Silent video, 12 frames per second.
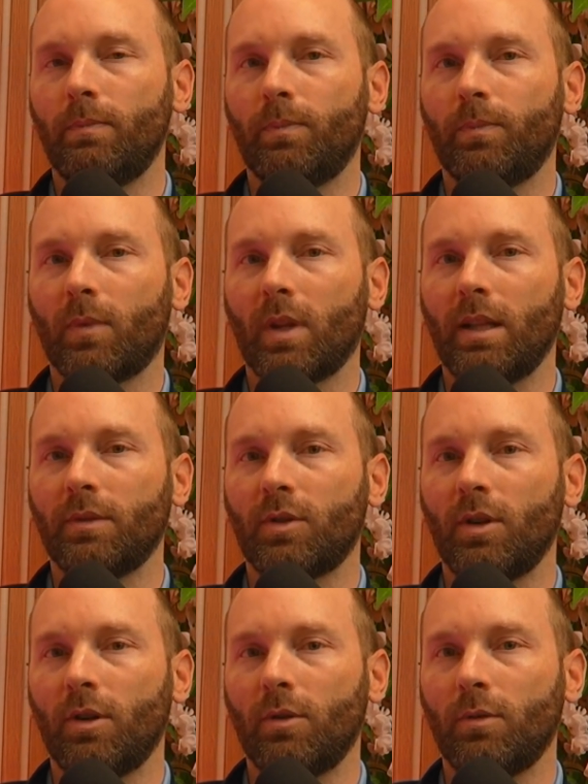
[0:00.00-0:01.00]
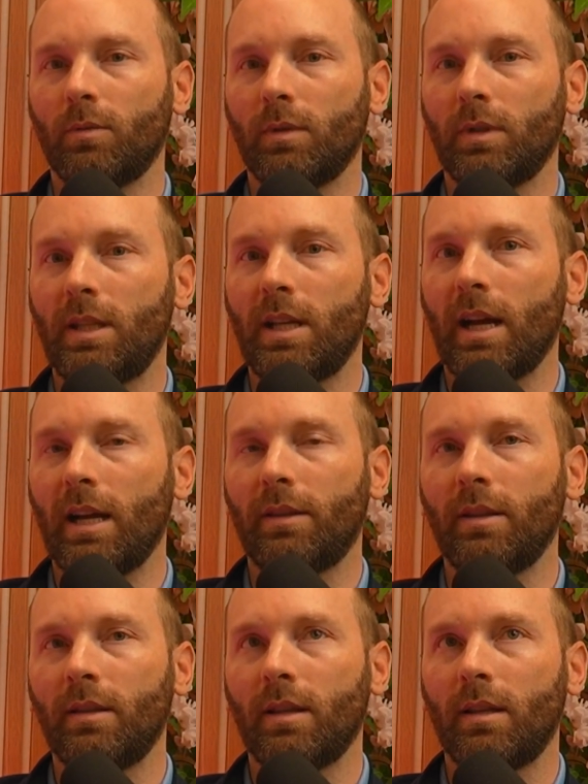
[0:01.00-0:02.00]
And so, yeah, I
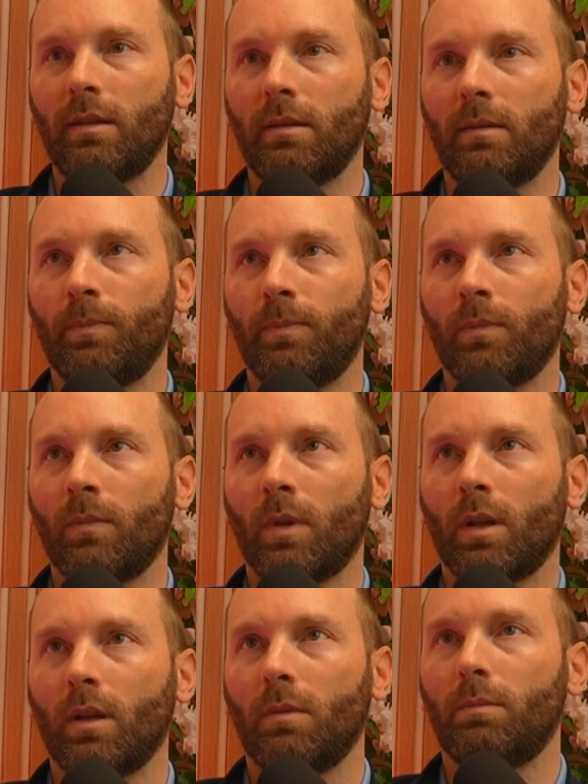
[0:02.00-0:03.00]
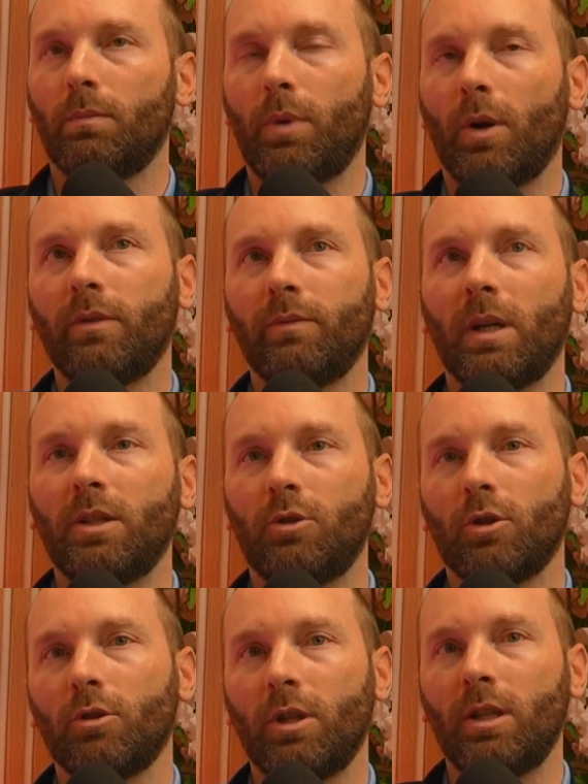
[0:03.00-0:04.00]
think that part of my
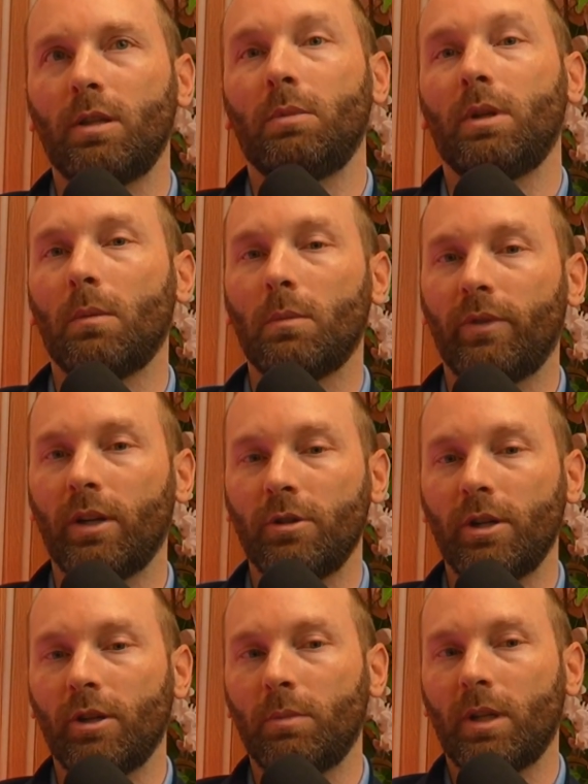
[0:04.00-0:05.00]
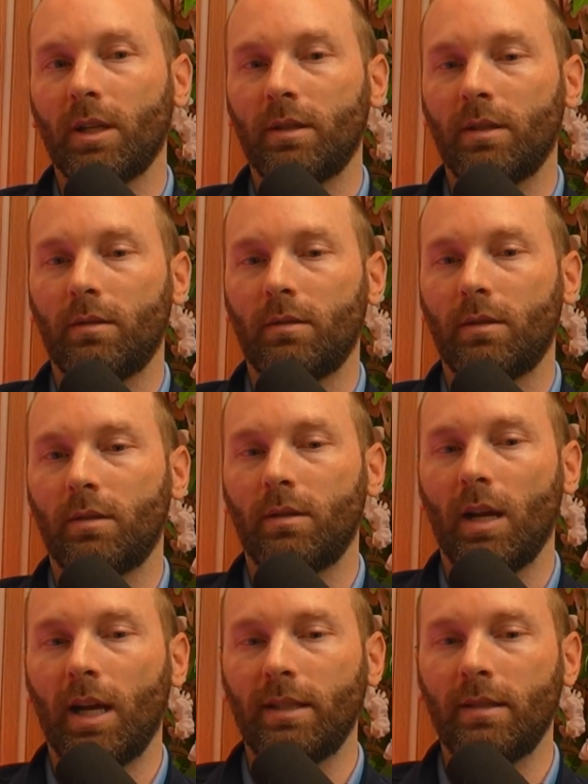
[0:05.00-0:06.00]
journey to become a veterinarian, because
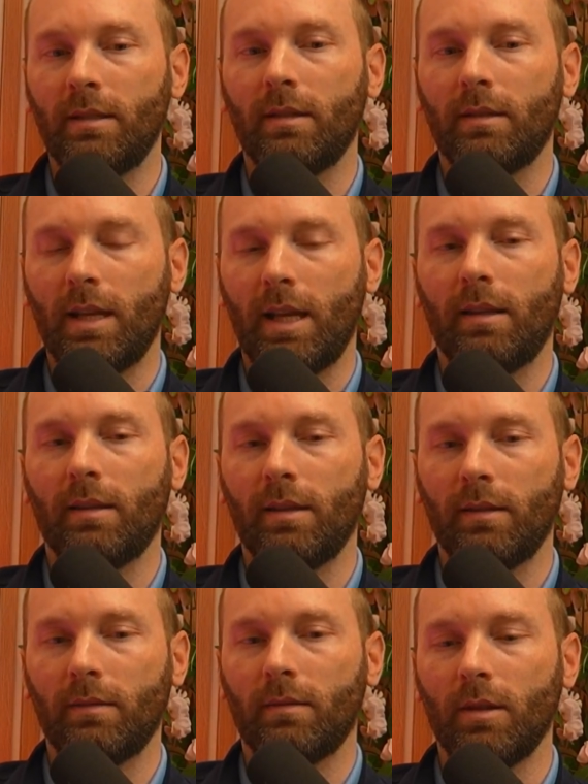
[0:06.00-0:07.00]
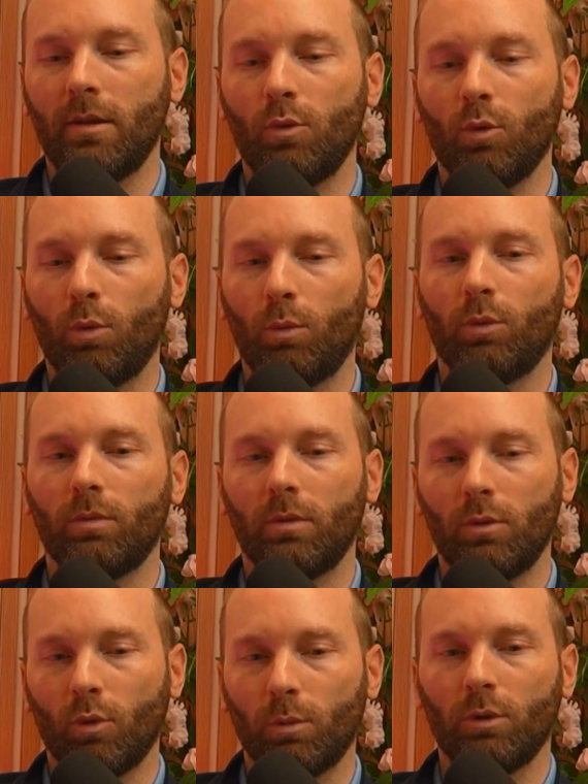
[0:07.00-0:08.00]
I didn't take the
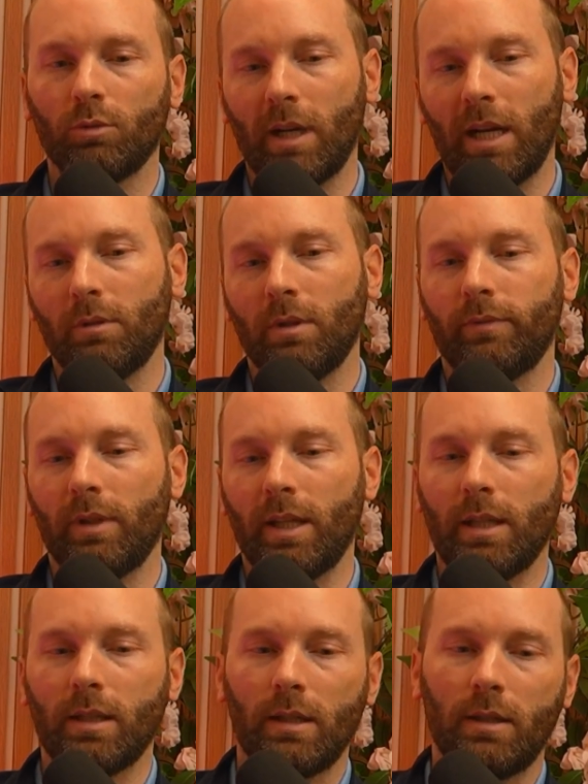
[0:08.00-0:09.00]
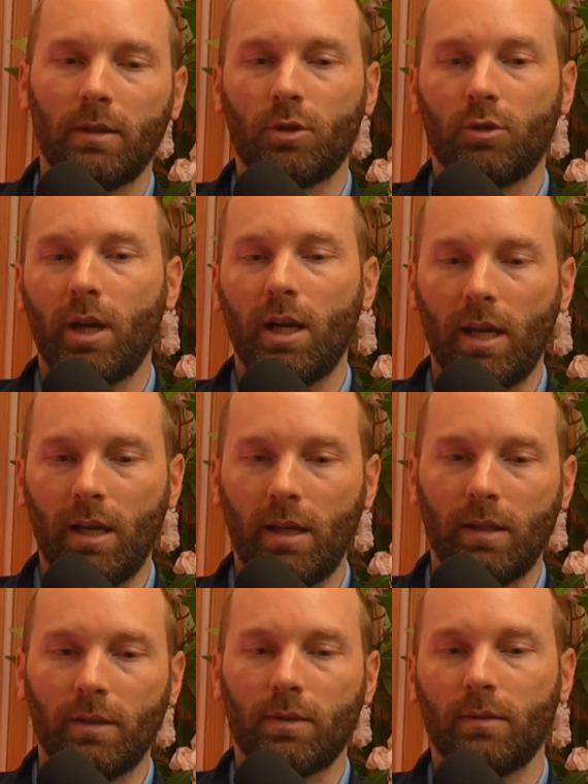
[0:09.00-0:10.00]
normal route of like straight
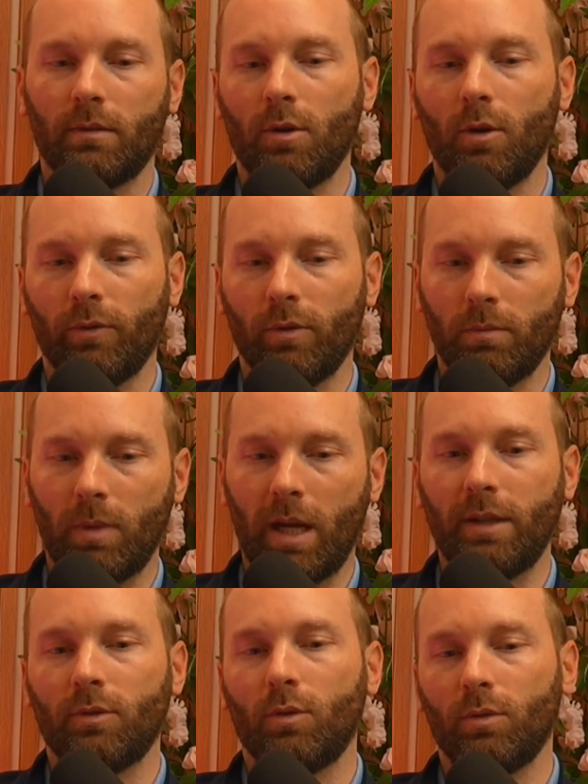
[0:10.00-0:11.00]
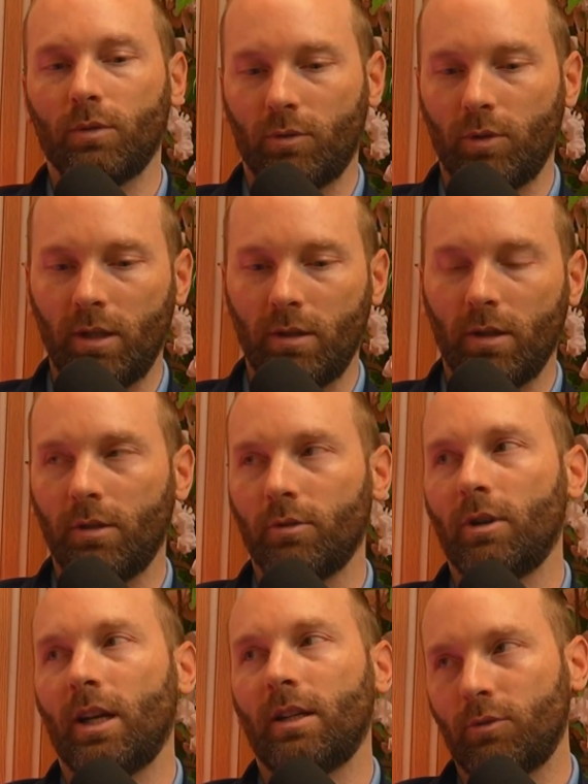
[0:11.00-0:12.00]
A's, go from high school straight into
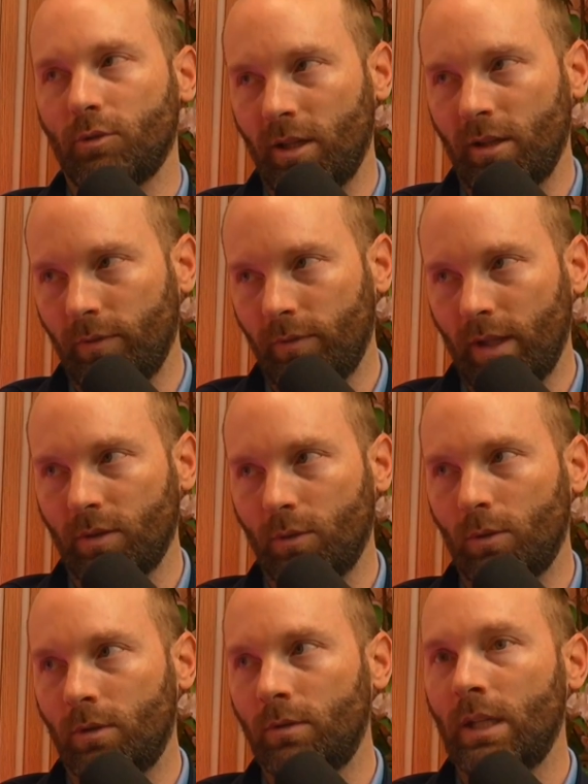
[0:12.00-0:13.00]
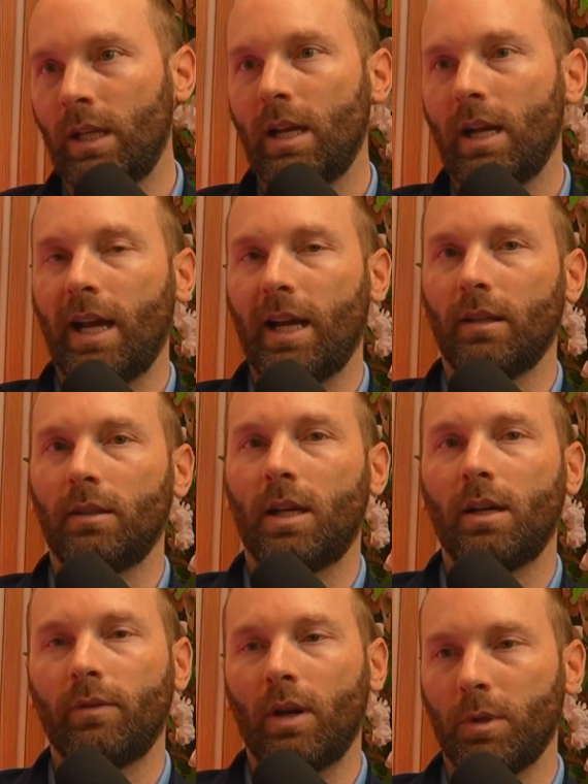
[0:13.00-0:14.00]
undergrad, straight into vet school. I had a lot
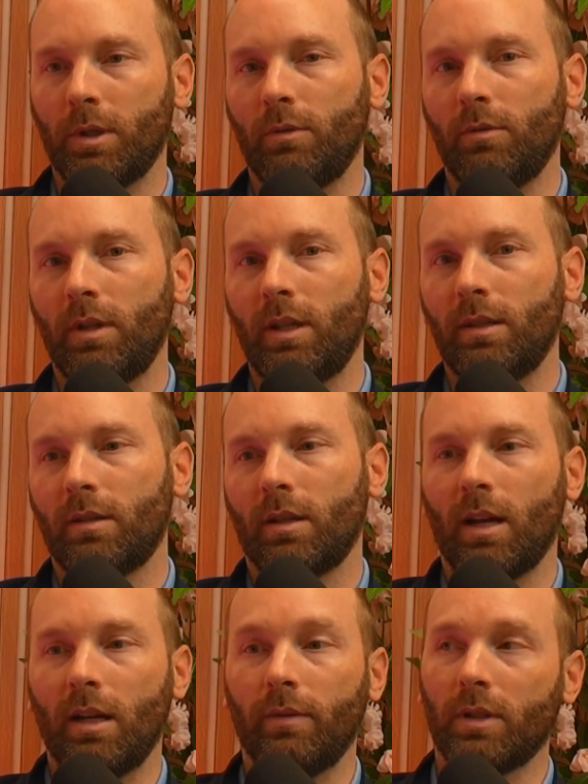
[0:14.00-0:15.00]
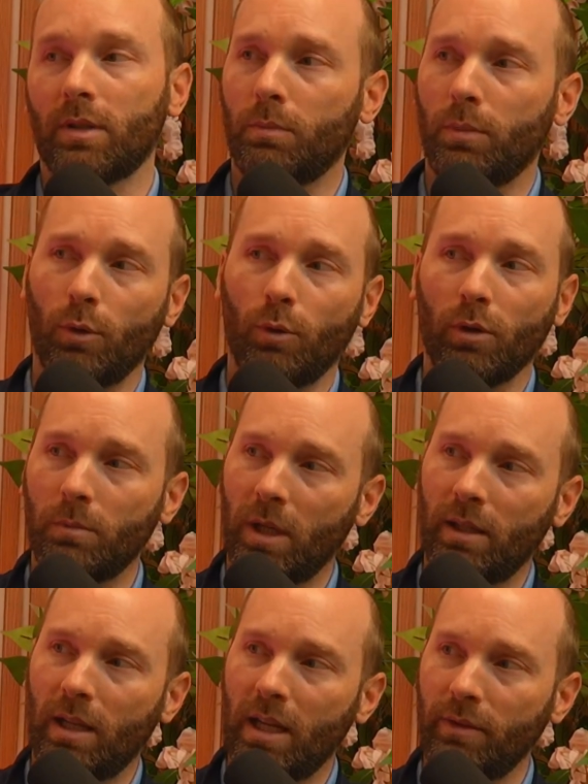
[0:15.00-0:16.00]
of opportunities to kind of explore my
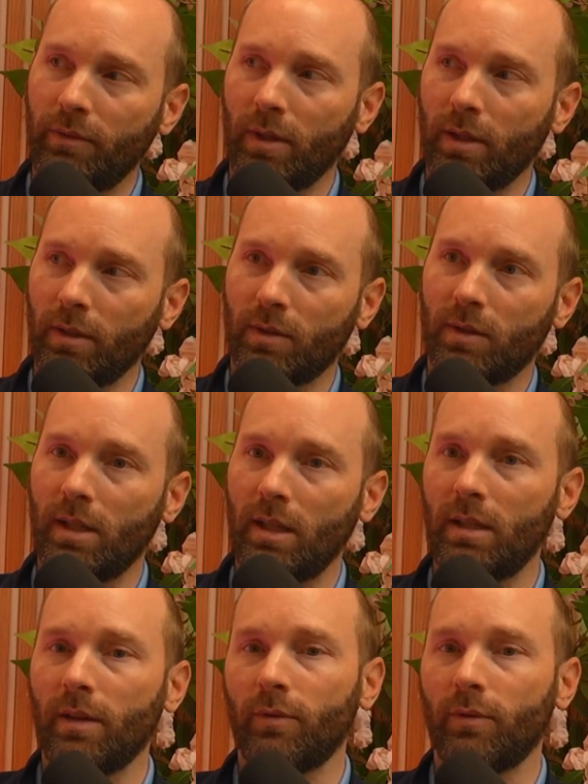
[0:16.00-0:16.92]
life and see different